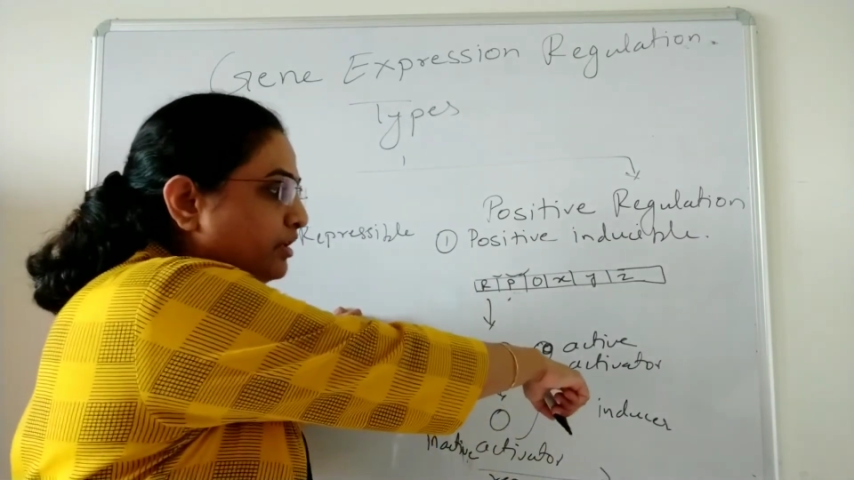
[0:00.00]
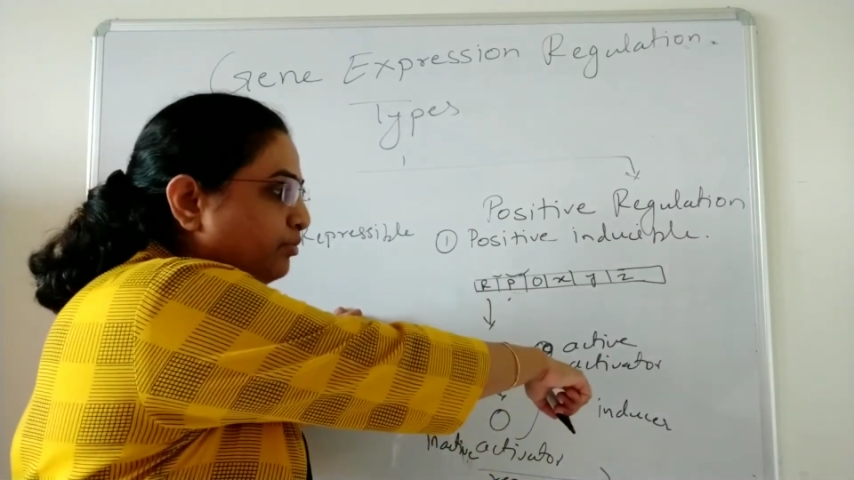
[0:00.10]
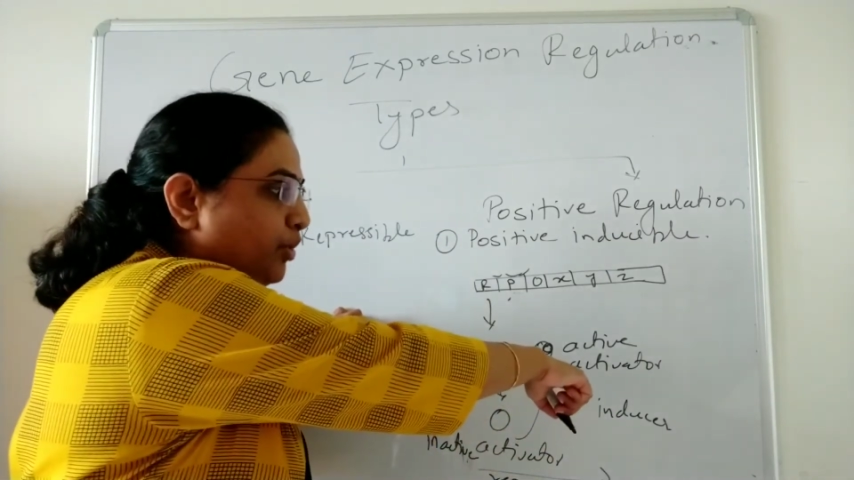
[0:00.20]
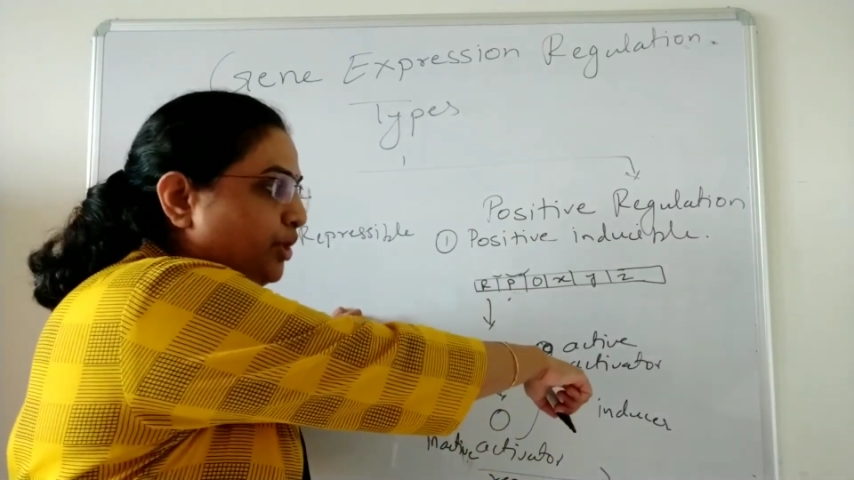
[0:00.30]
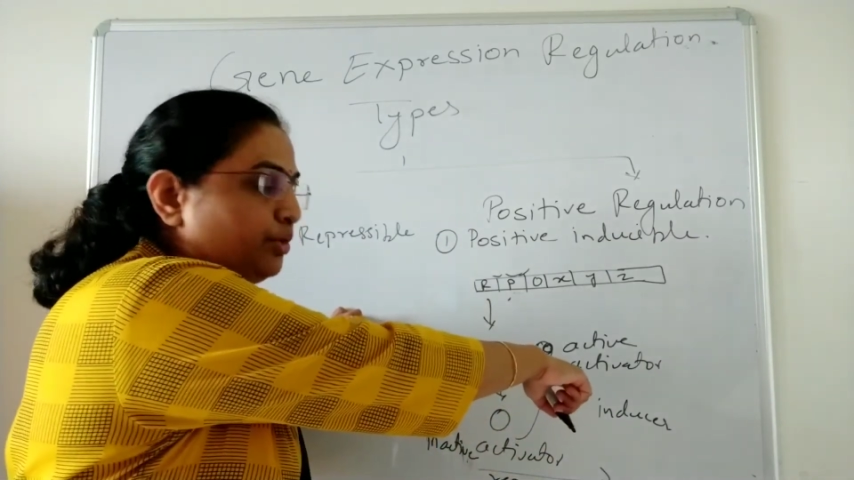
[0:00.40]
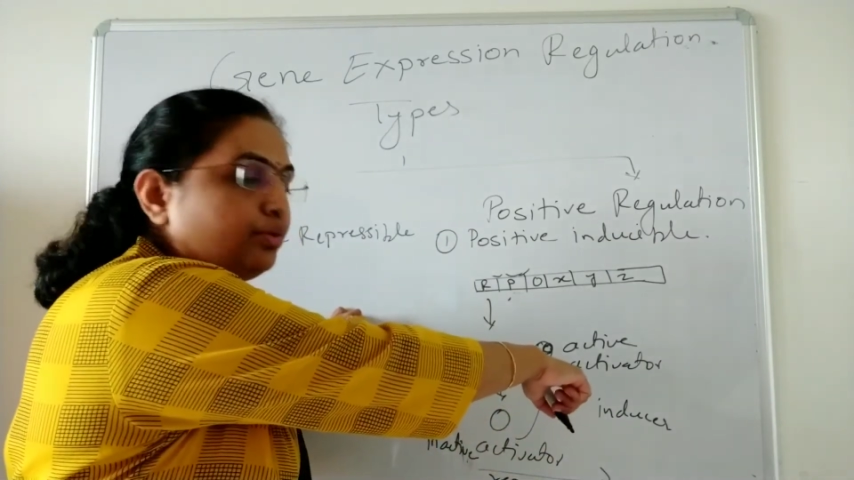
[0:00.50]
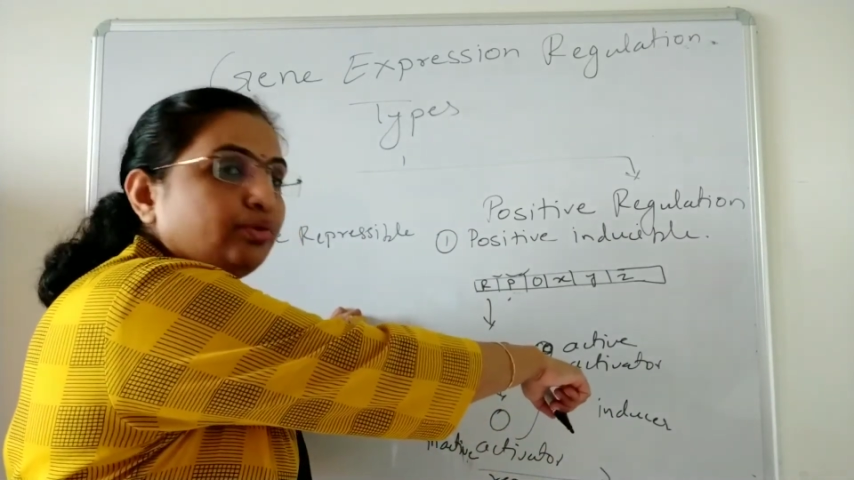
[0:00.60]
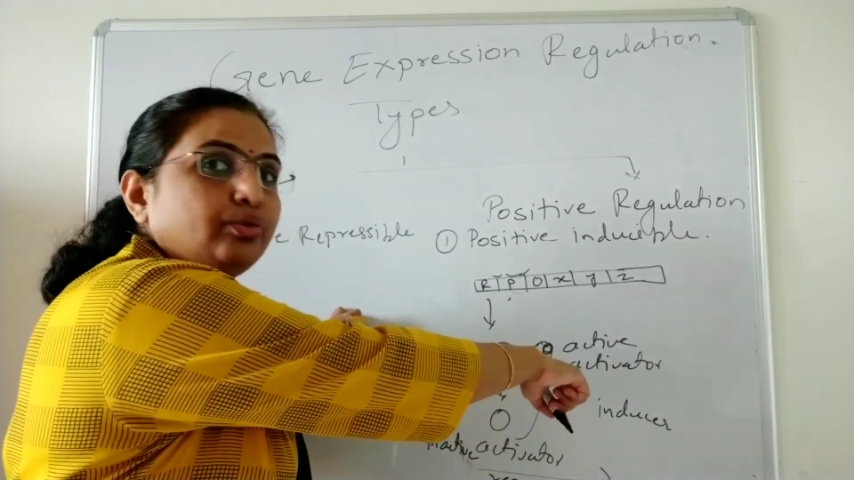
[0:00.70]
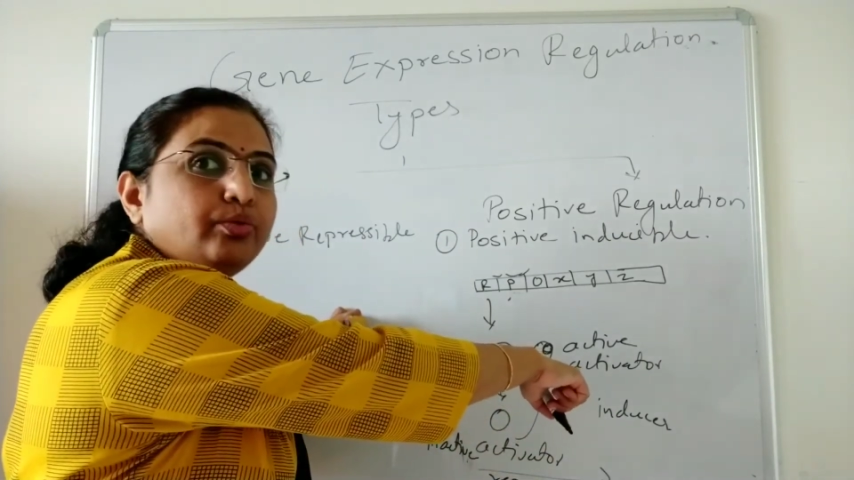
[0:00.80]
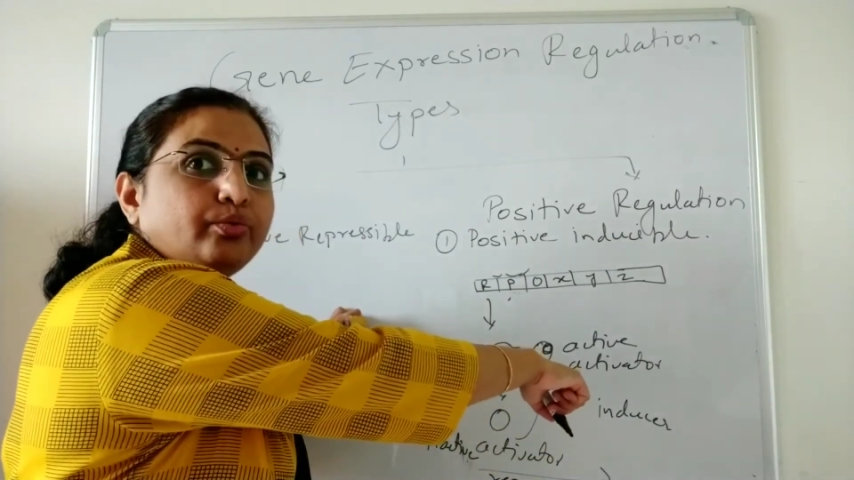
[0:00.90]
Molecule
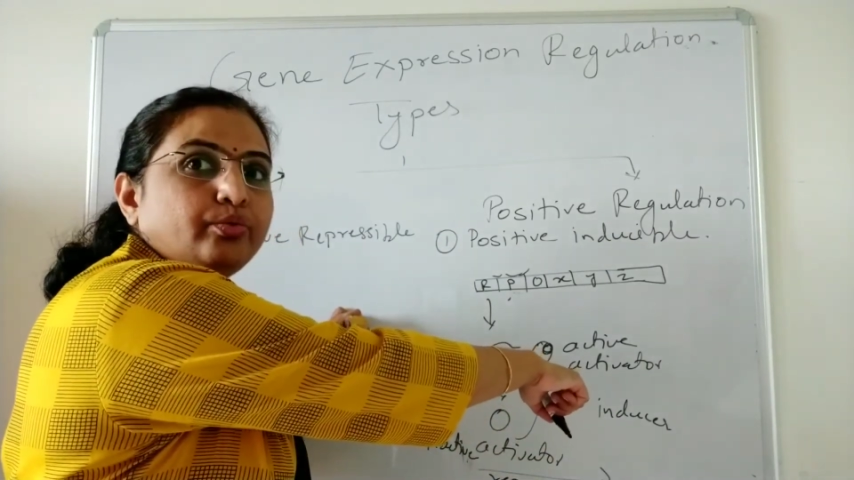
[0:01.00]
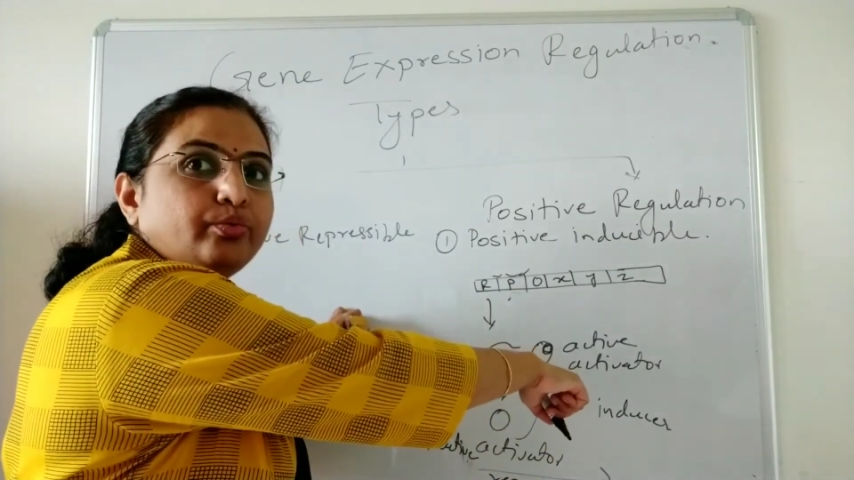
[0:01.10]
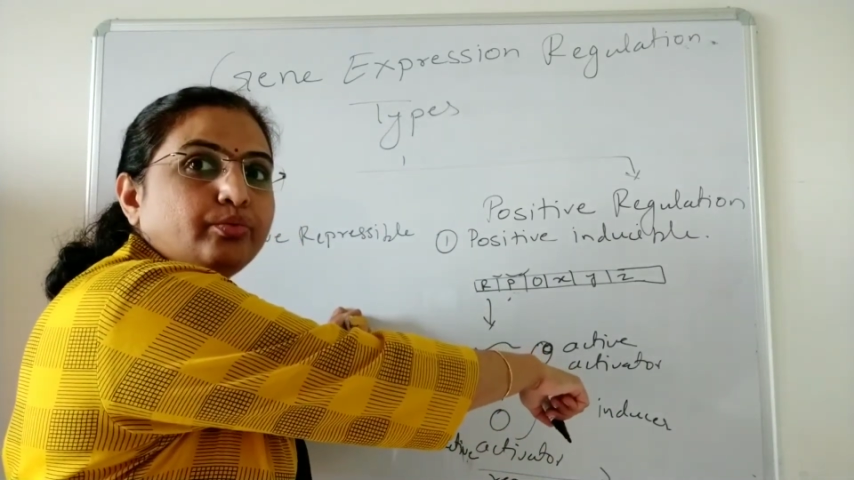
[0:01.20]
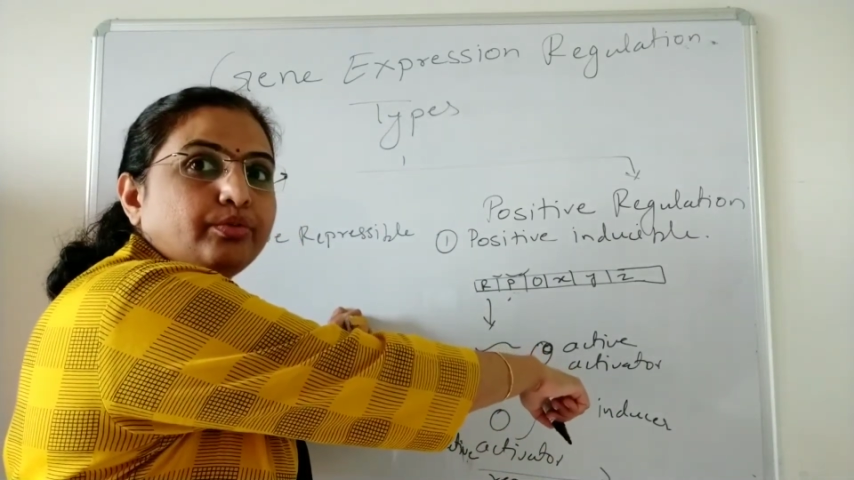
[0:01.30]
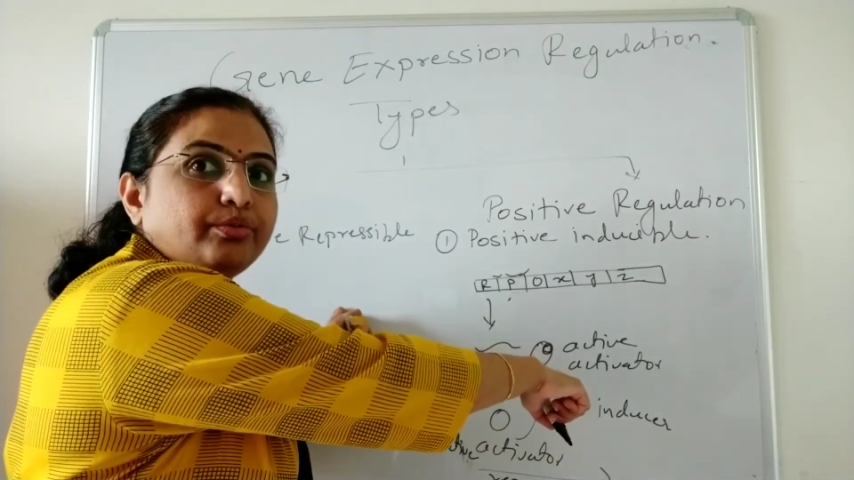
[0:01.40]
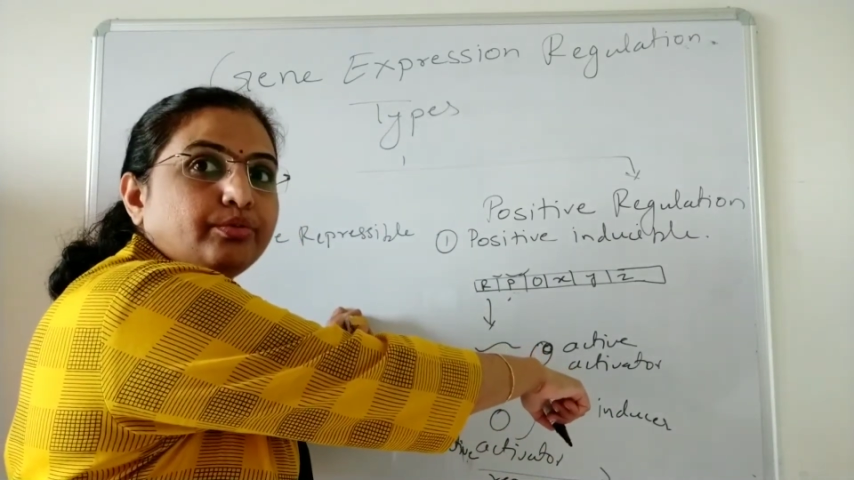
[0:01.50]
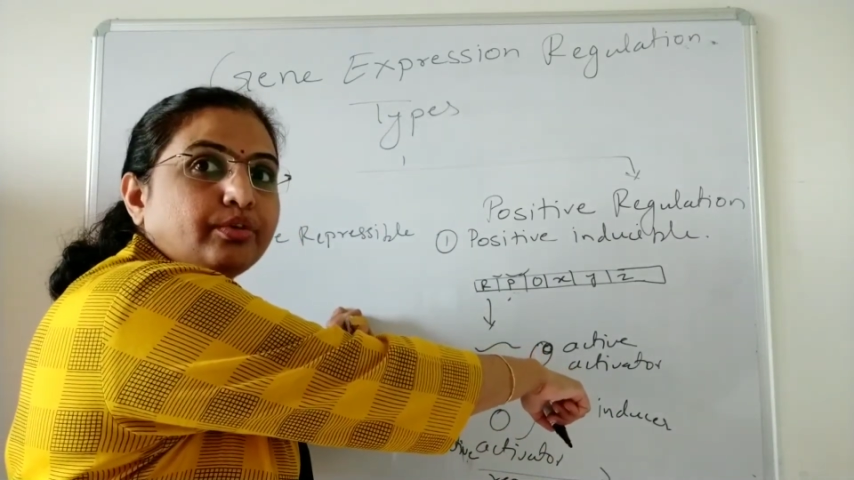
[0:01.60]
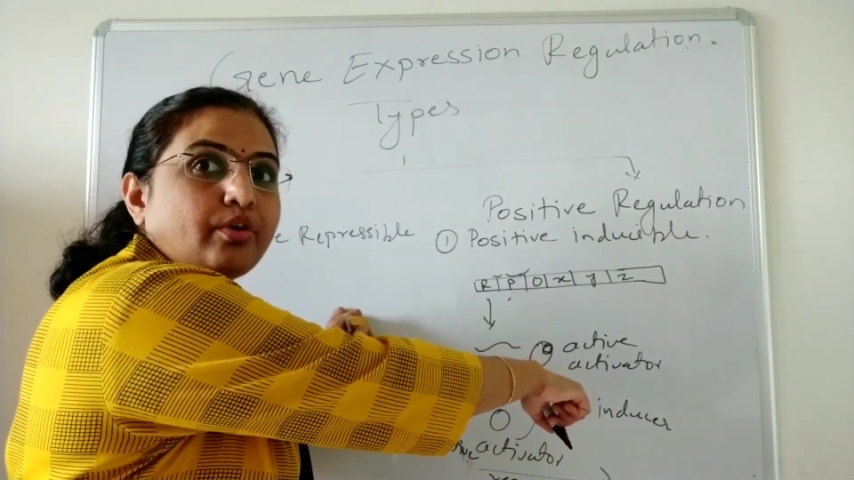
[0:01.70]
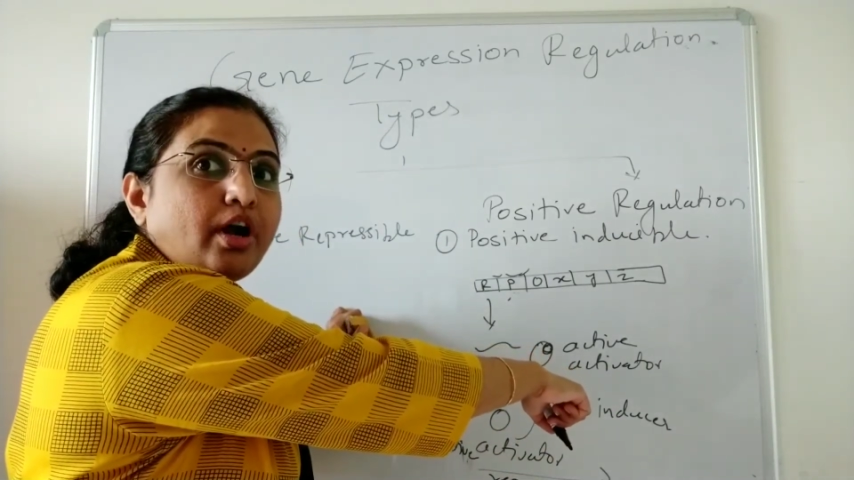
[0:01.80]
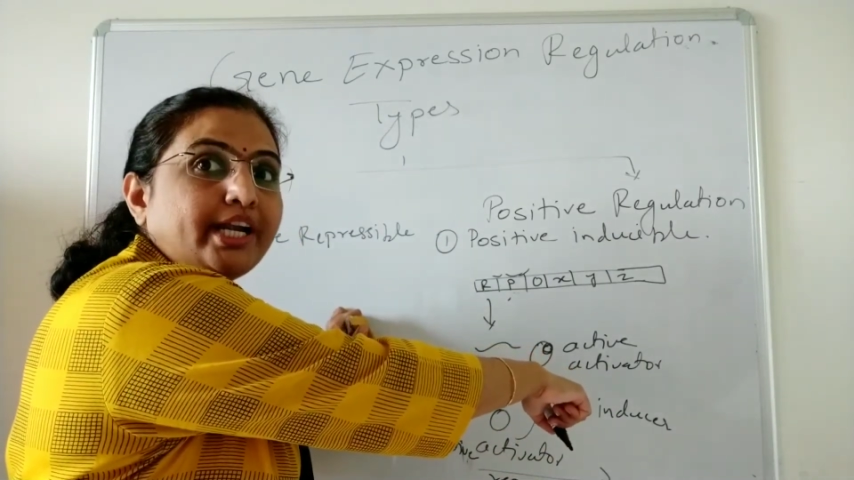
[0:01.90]

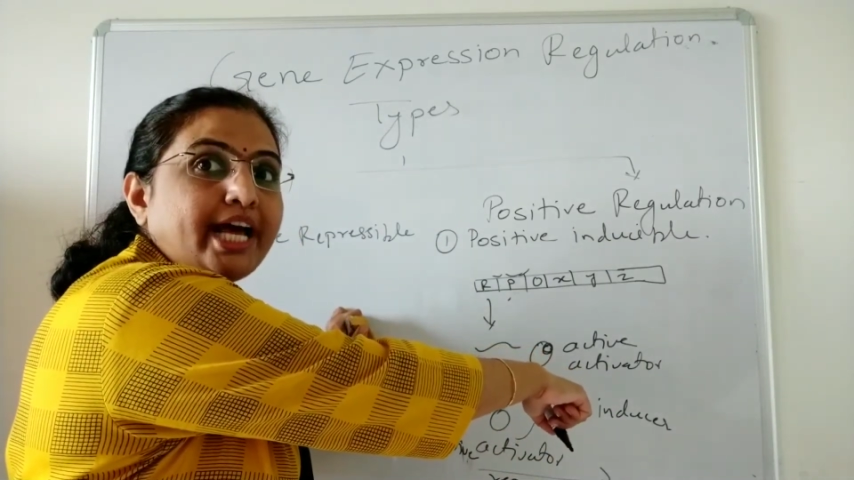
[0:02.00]
called